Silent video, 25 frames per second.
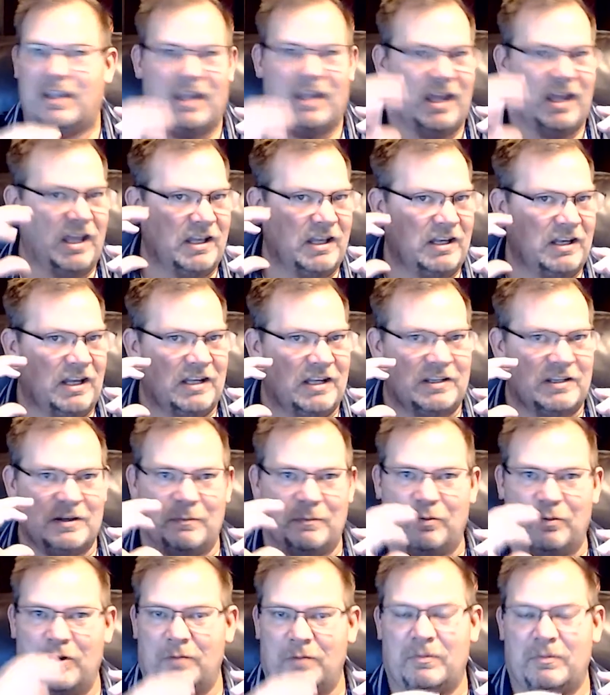and it's an
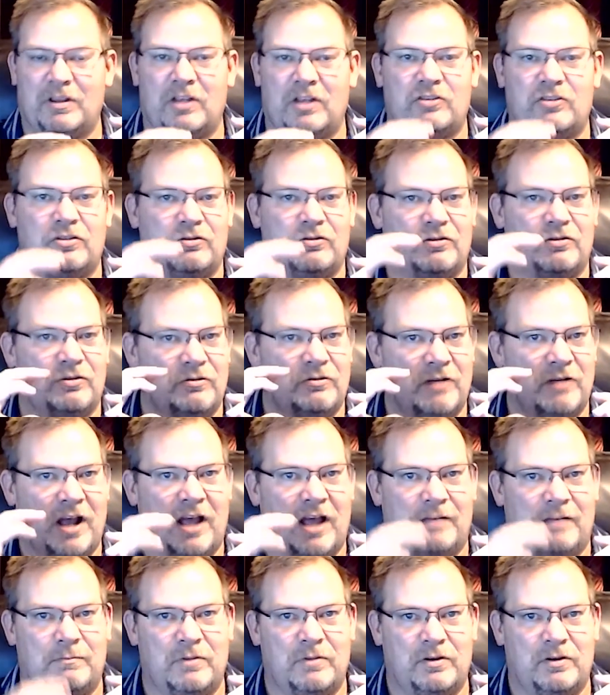appointment that you do
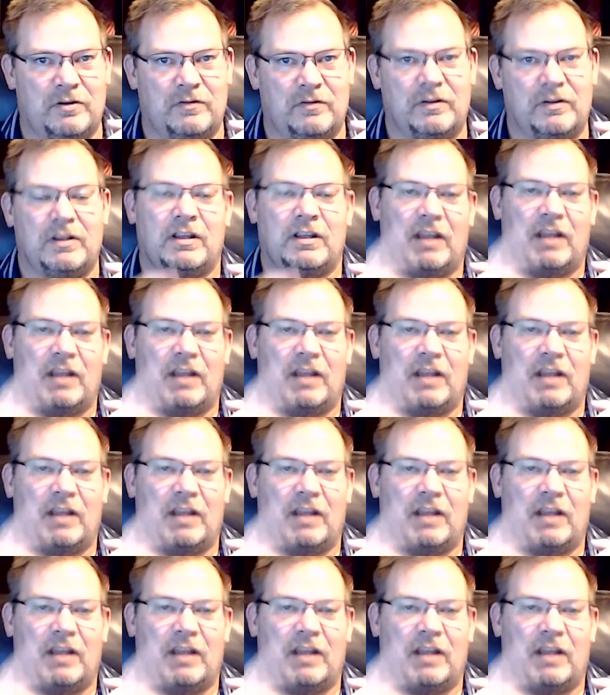not move.